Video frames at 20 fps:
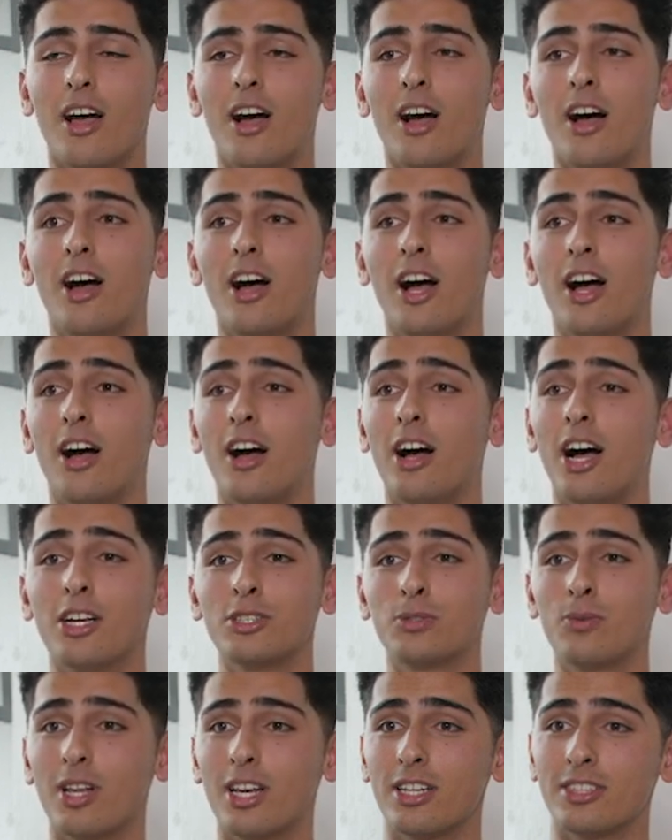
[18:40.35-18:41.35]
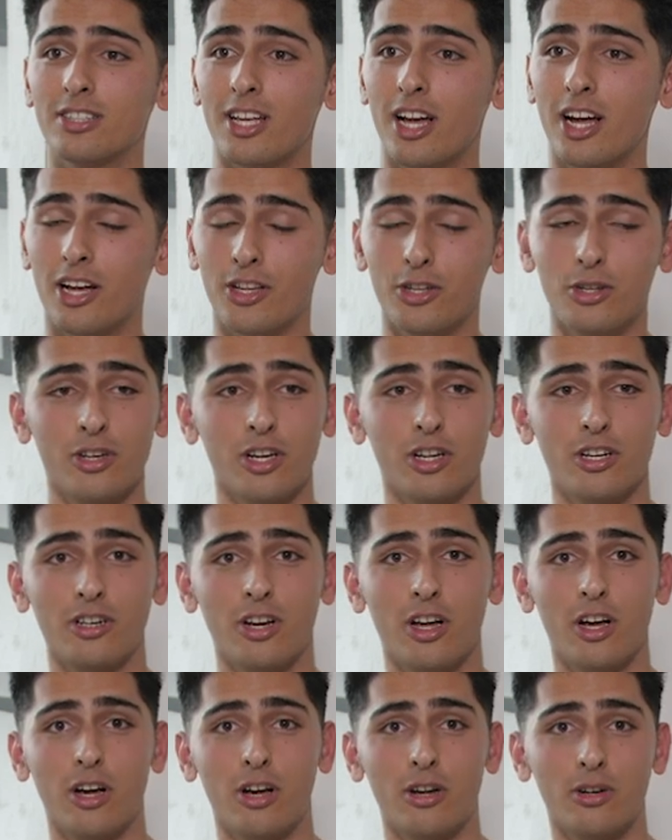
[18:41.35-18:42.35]
As well as that, you can
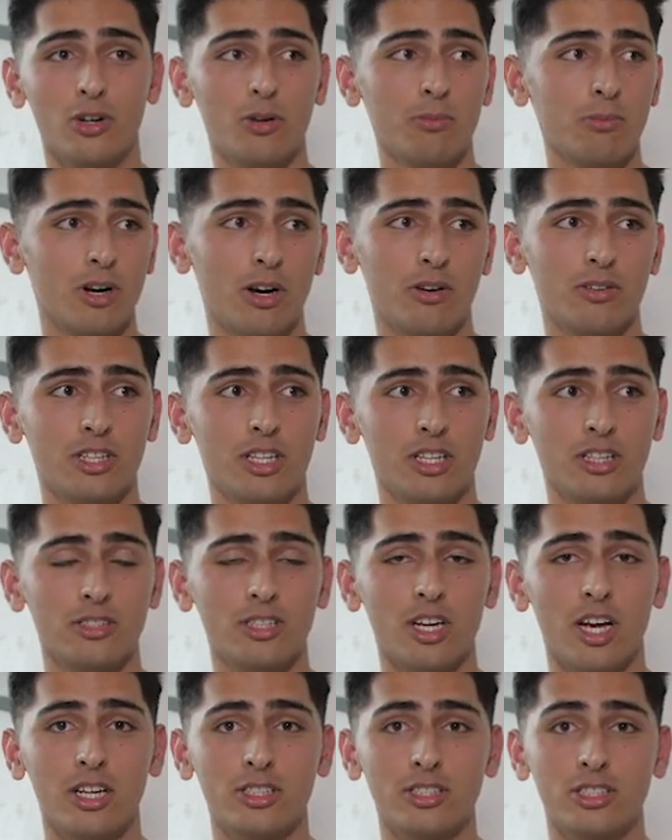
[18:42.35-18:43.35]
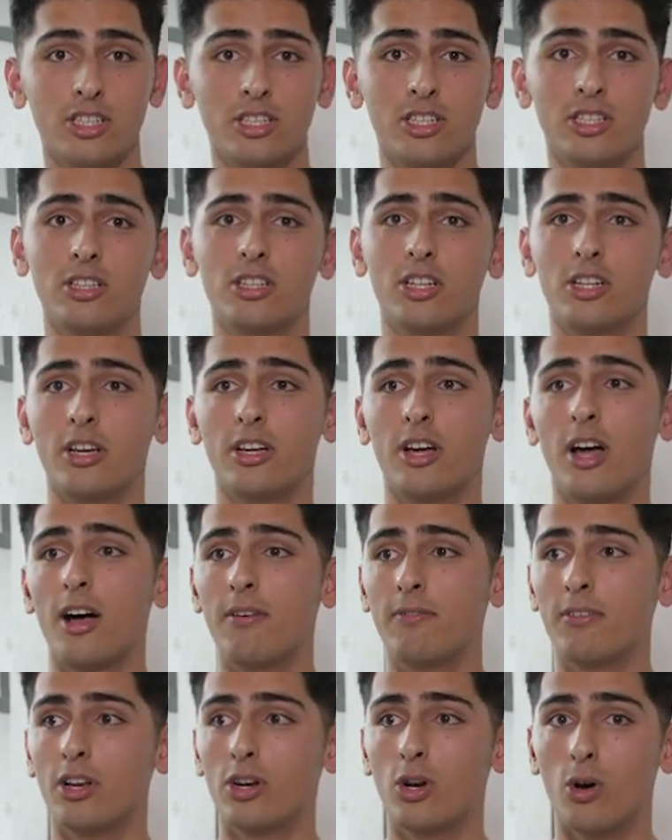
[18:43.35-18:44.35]
roam around the entire city. They
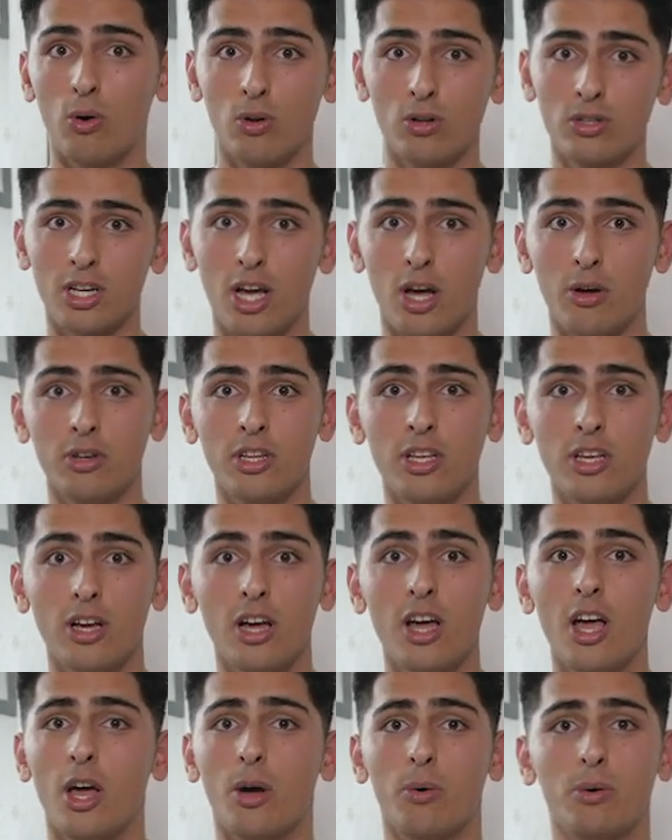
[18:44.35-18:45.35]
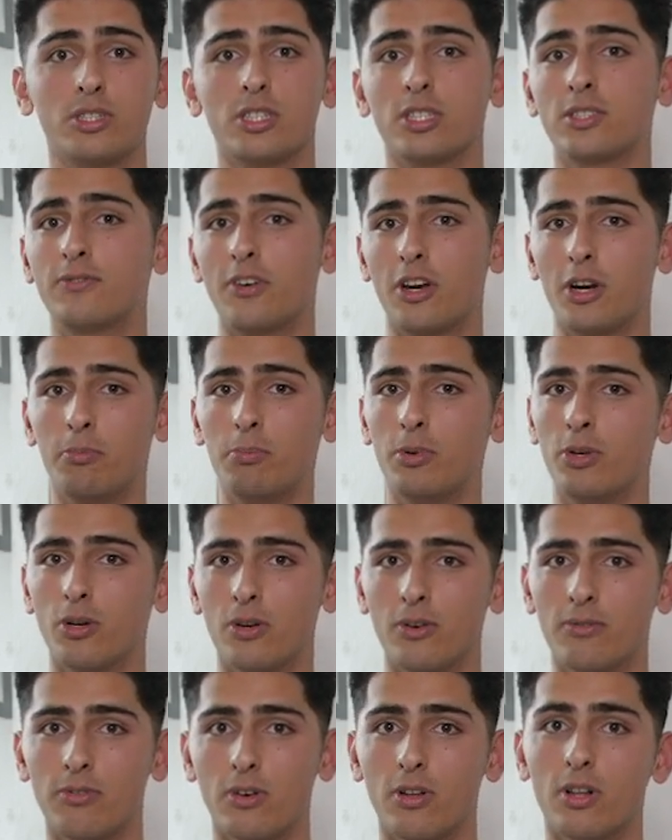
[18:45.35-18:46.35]
have an old town here which has very
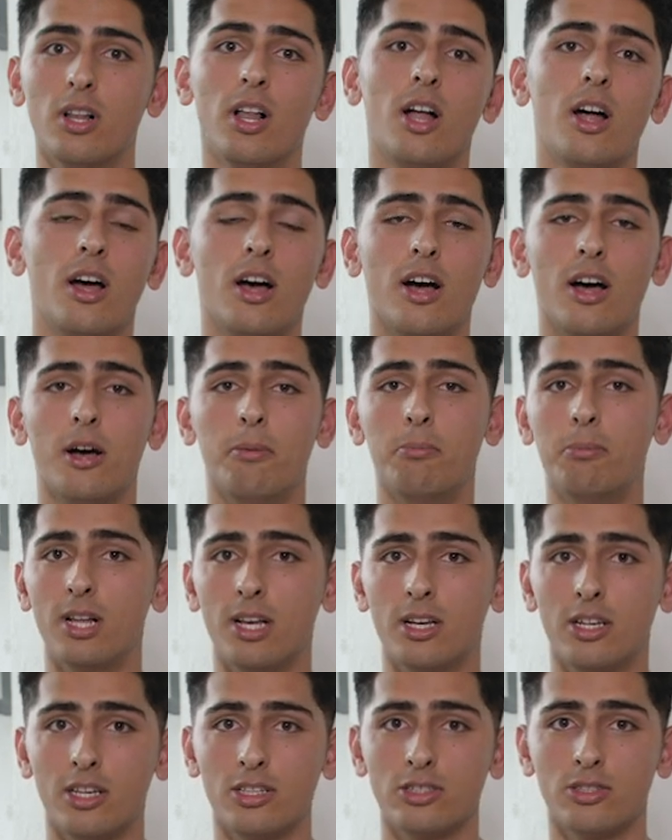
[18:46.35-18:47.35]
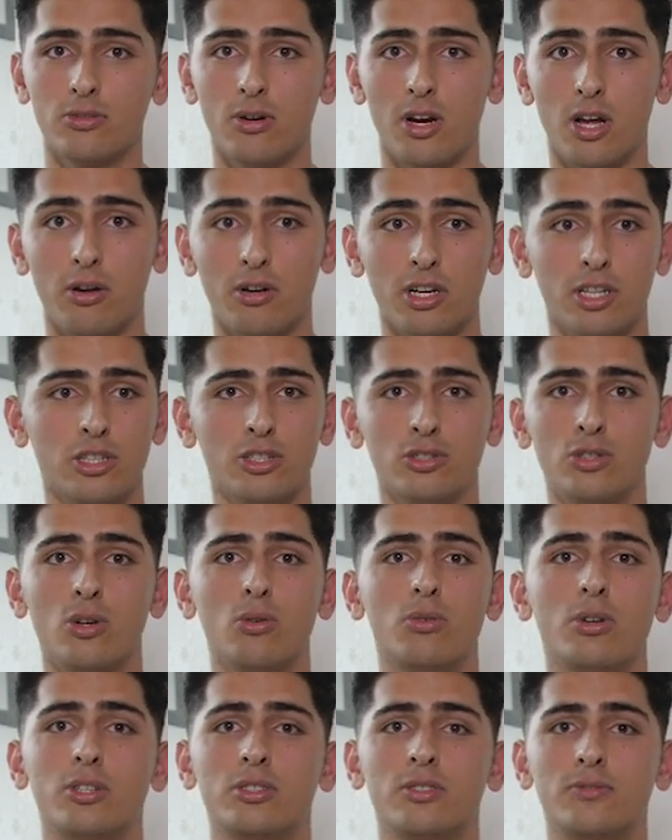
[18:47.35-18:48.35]
beautiful buildings around, and there's
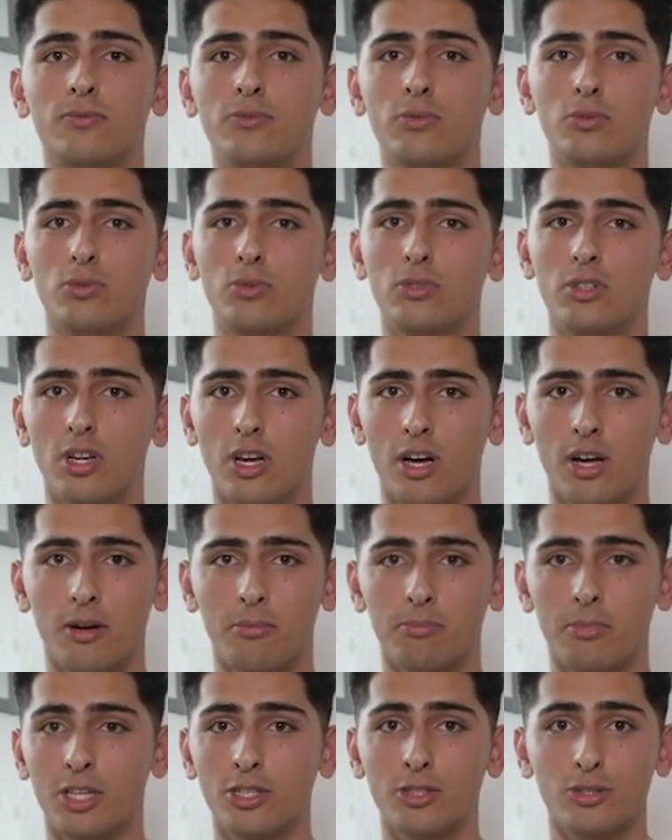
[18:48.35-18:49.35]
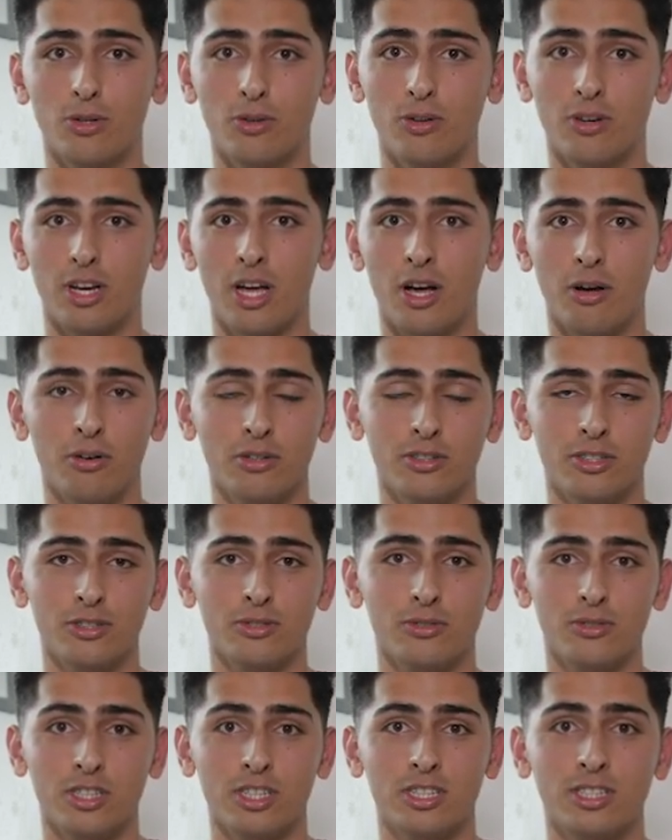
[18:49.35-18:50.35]
always food being sold out on the
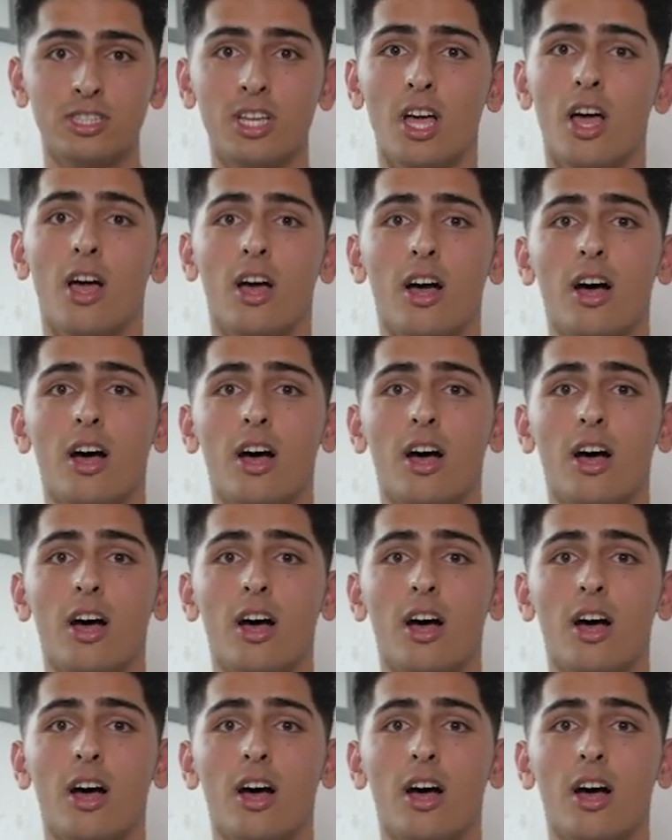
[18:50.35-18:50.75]
streets.